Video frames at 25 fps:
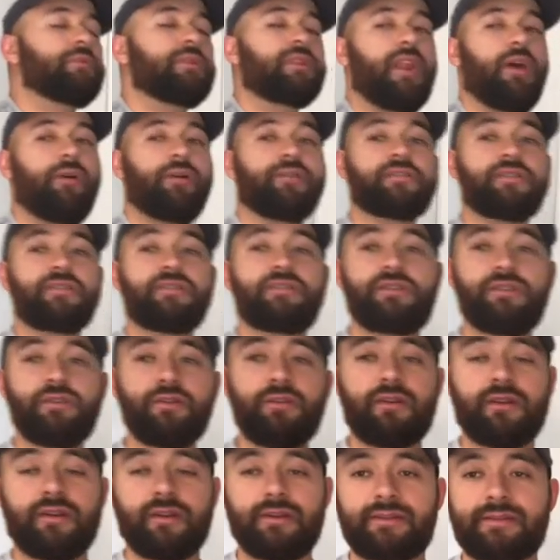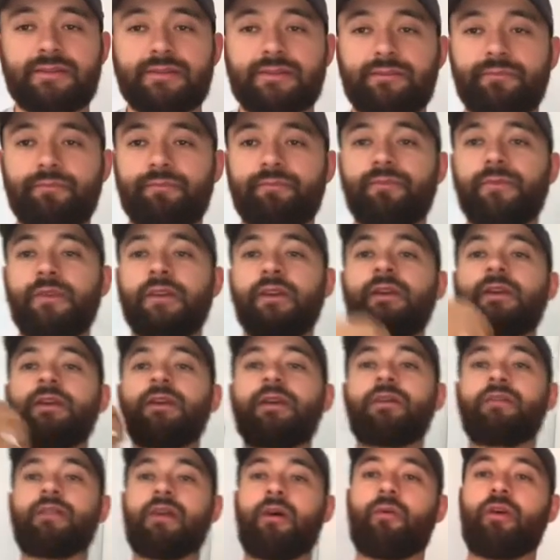Now as you do this,
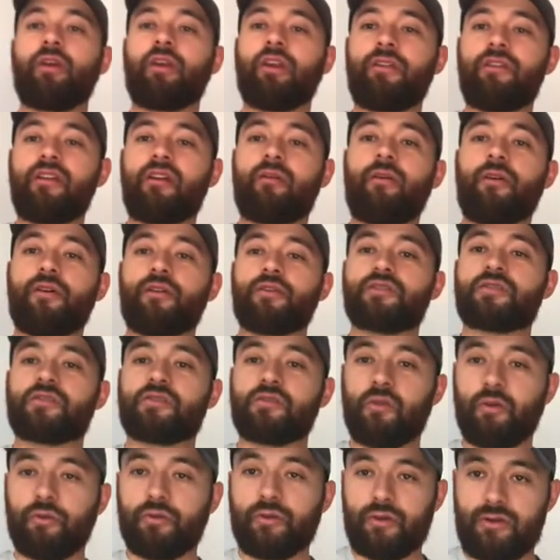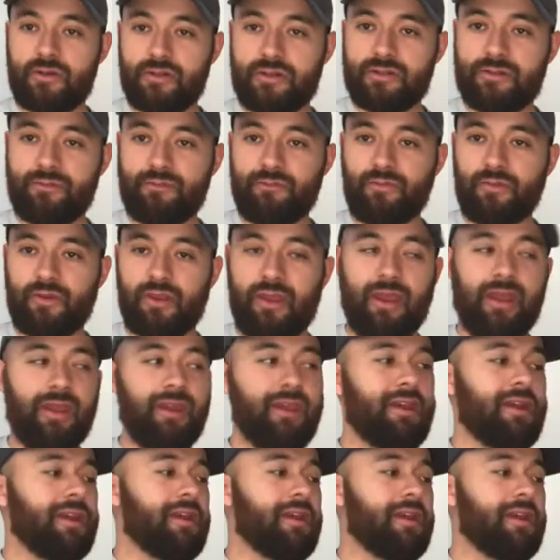I want you to think about your shoulders, okay?